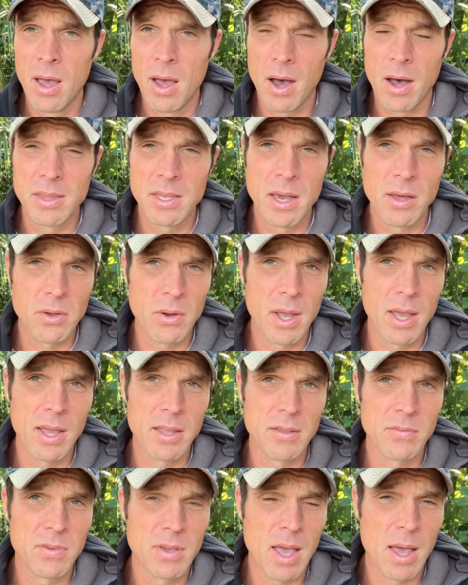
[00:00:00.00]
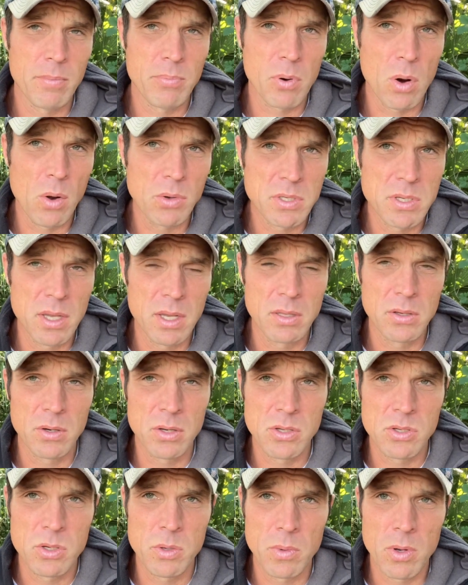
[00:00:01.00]
on the other hand, if you got protein you're
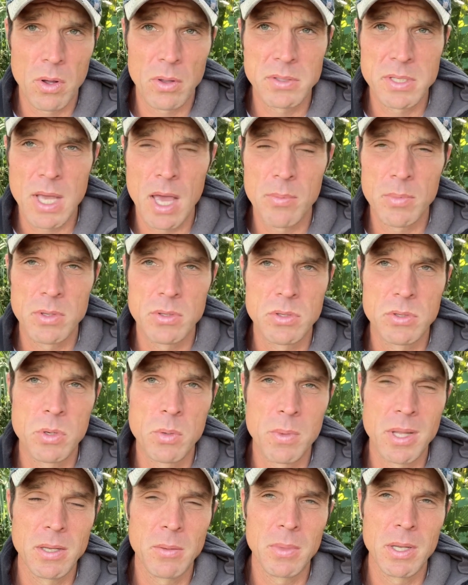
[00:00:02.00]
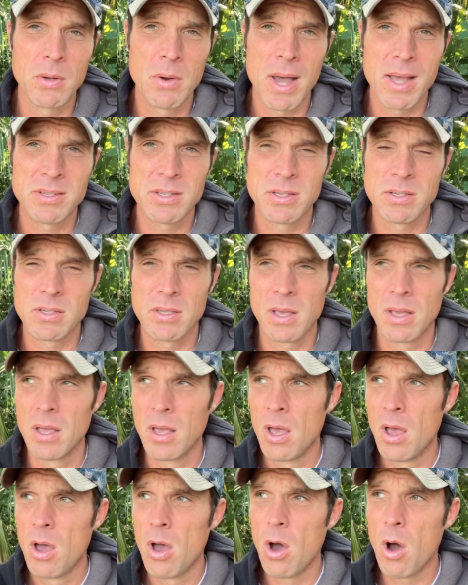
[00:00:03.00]
consuming all the time and too many amino acids, they
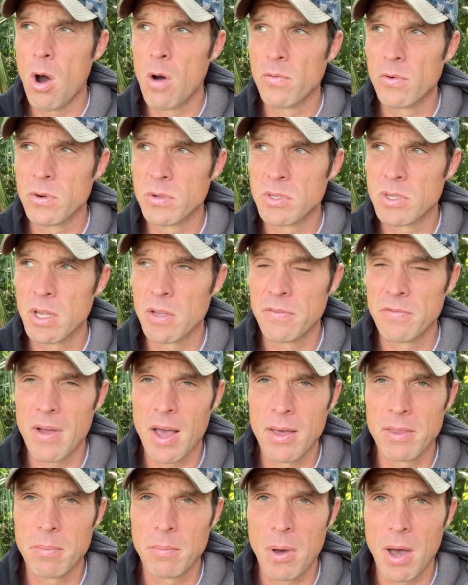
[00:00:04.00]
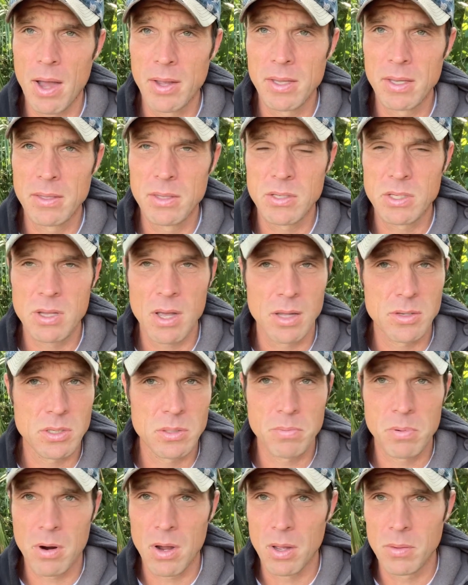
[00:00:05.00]
over acidify the body and this causes
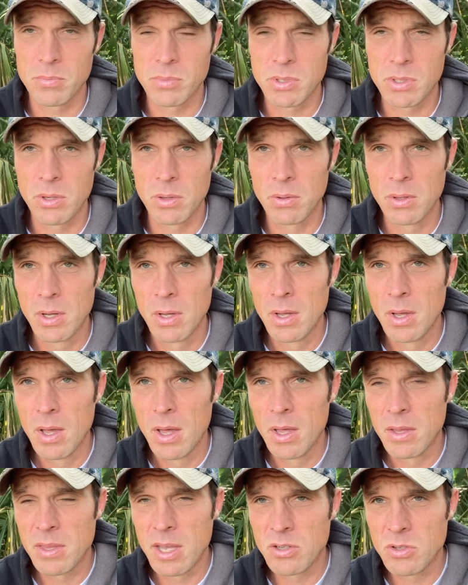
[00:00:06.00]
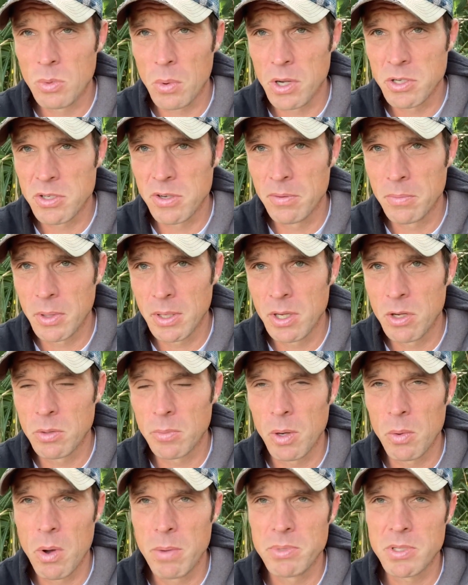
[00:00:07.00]
problems. So thanks for watching everybody. Go to
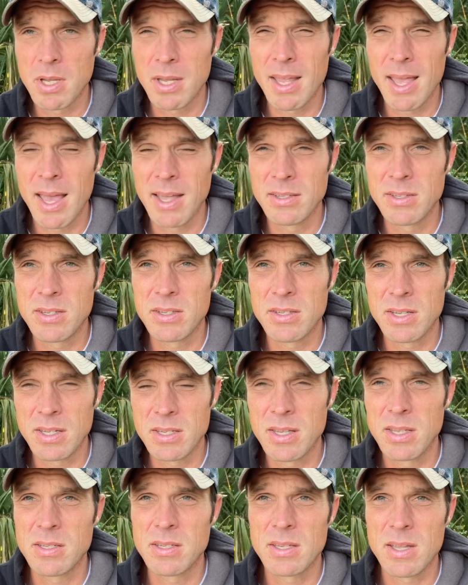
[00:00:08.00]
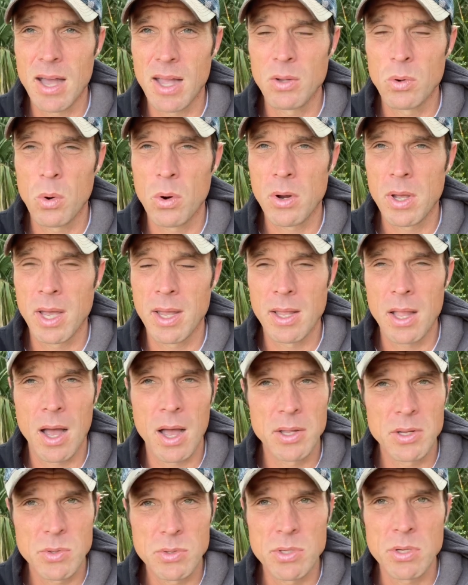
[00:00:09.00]
my website, endsickness.org. I get
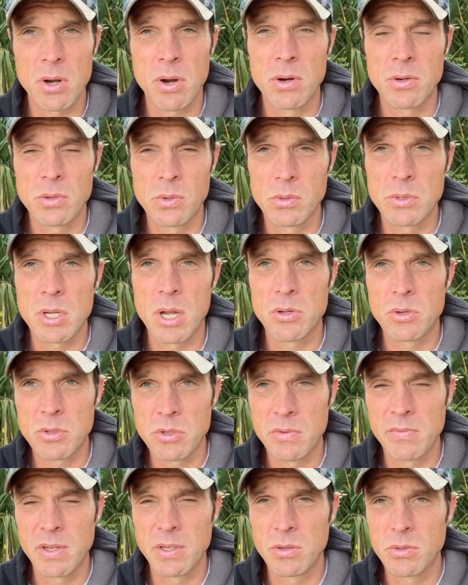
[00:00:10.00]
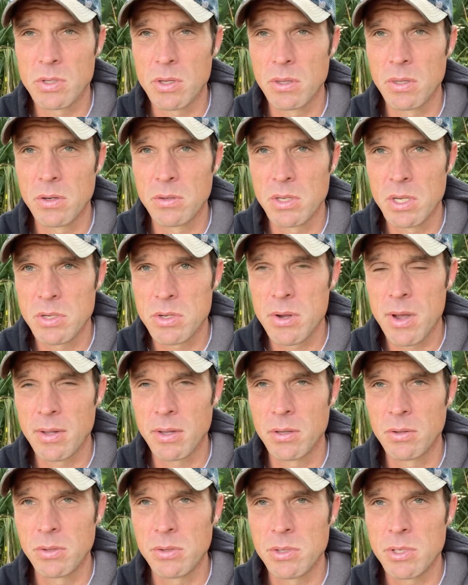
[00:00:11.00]
hundreds of articles, hundreds of videos on there teaching you how to
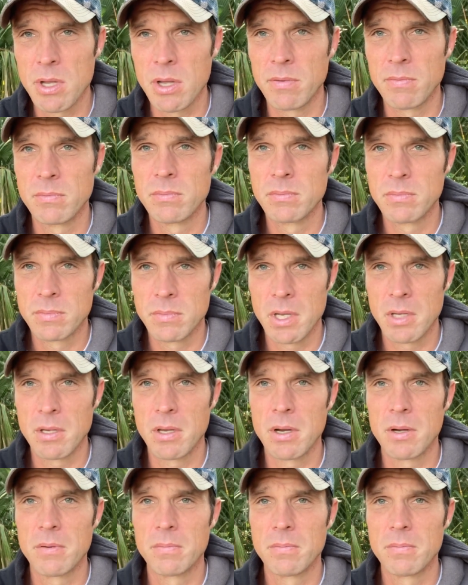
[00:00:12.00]
heal yourself. Take care.